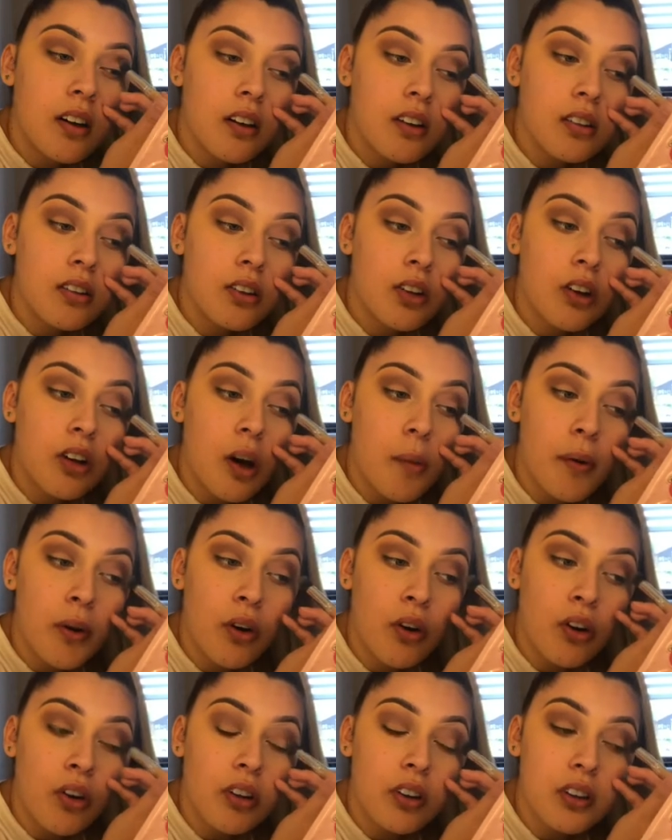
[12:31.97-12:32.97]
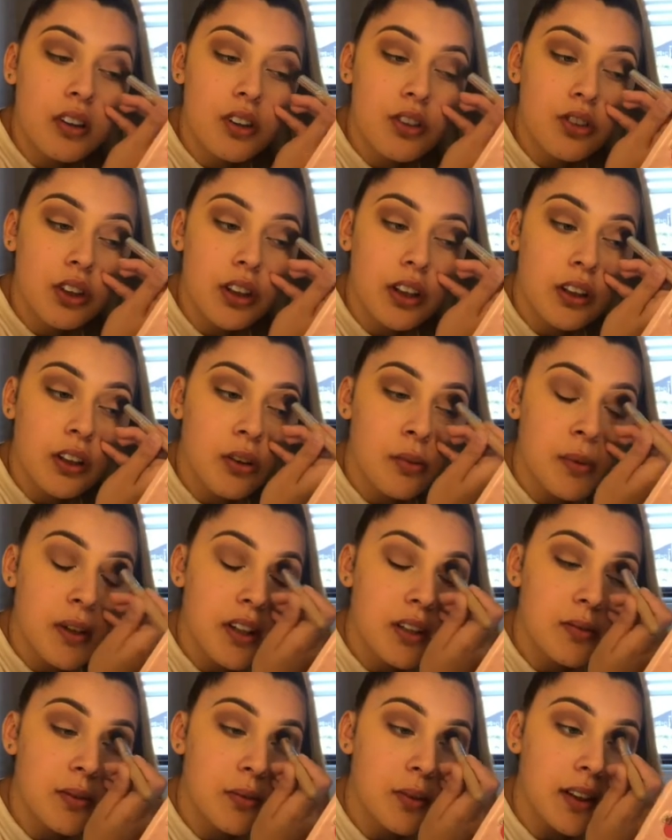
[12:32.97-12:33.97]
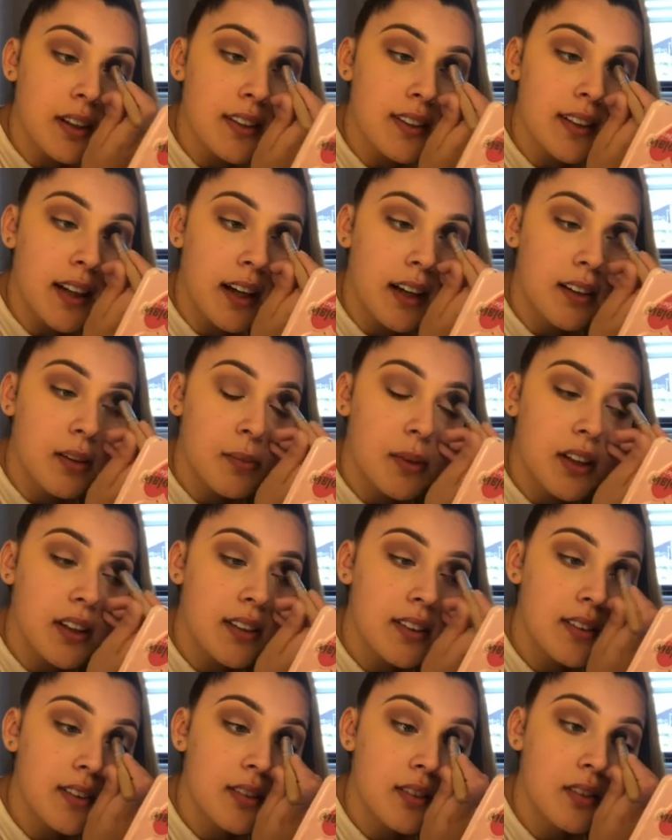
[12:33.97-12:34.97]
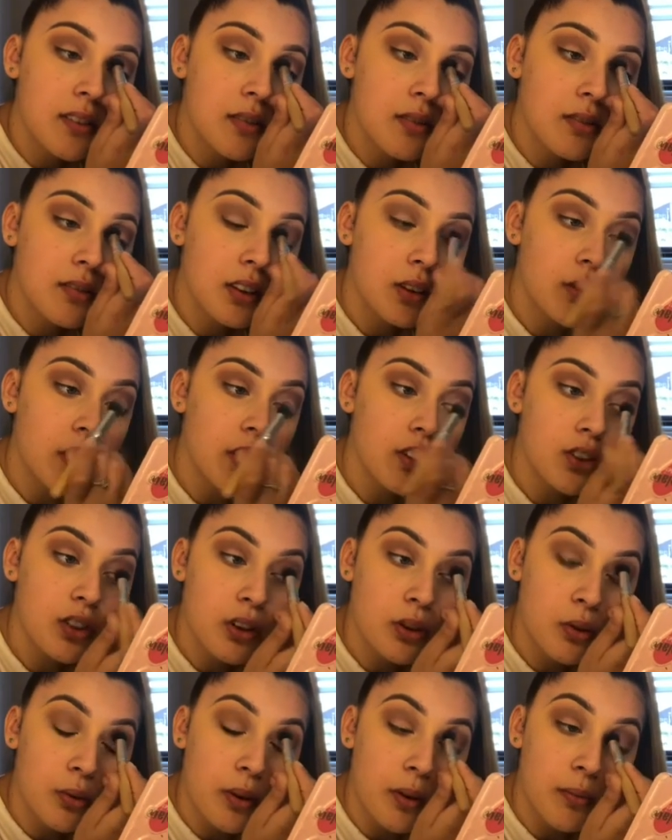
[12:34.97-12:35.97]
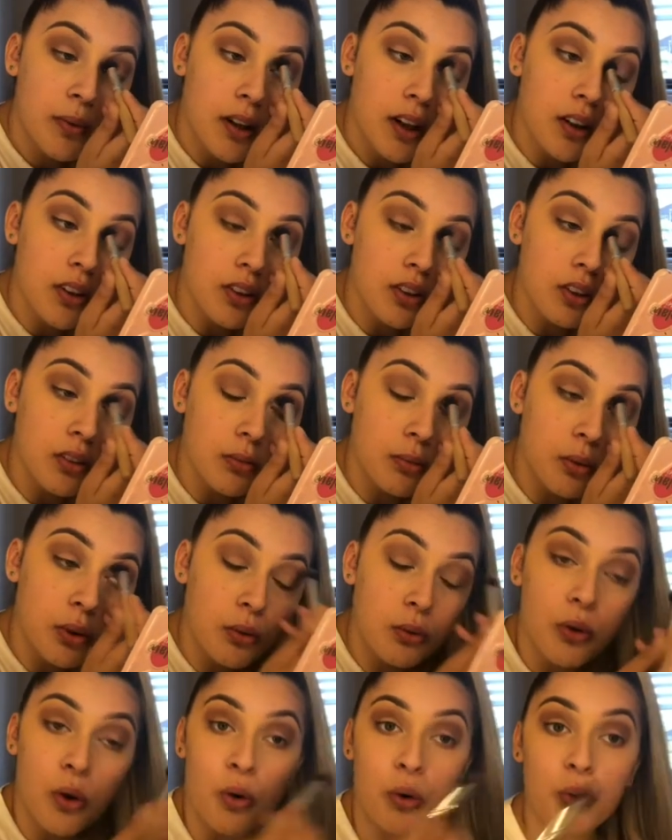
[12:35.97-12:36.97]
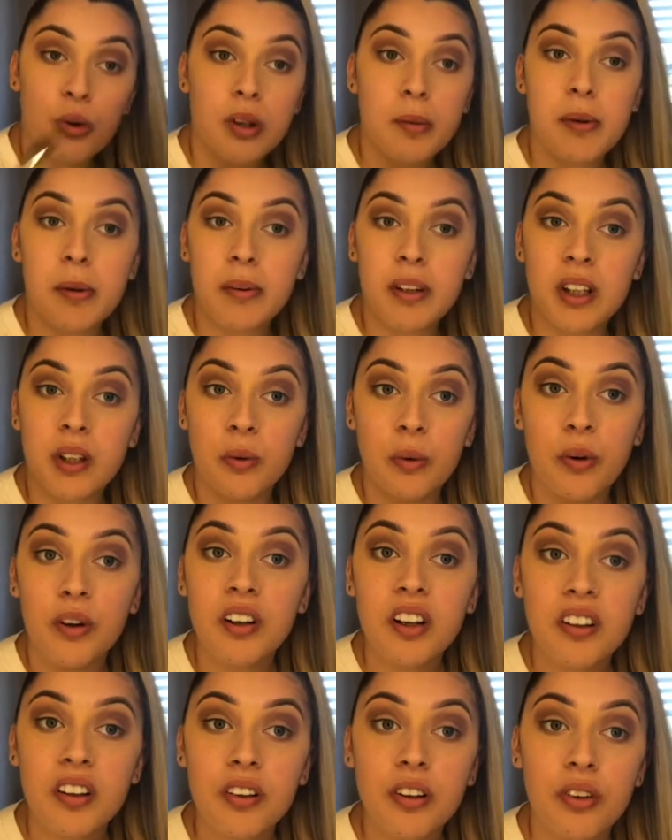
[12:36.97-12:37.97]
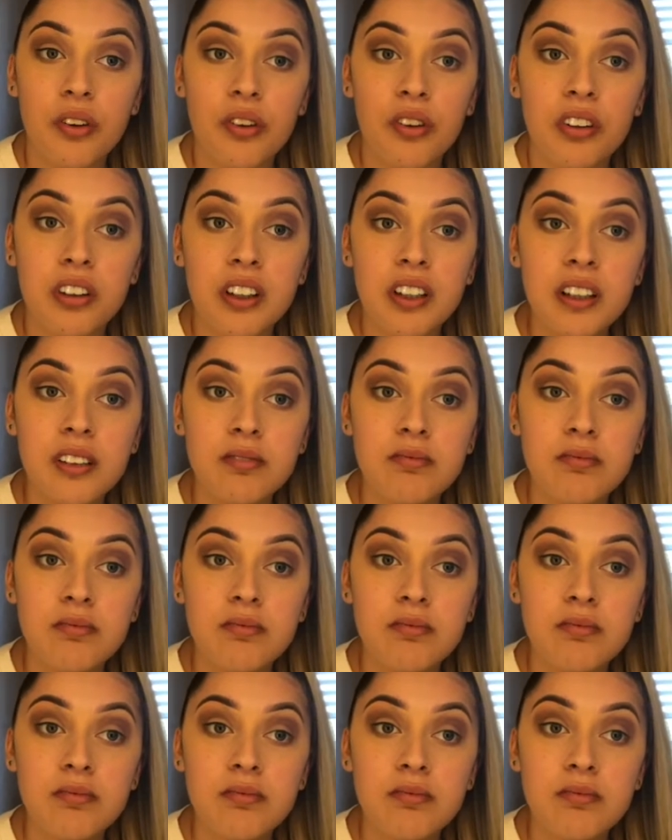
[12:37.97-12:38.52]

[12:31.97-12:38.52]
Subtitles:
Talking about holidays right now makes me quite sad because I don't actually know when we're all going to be able to go on another holiday.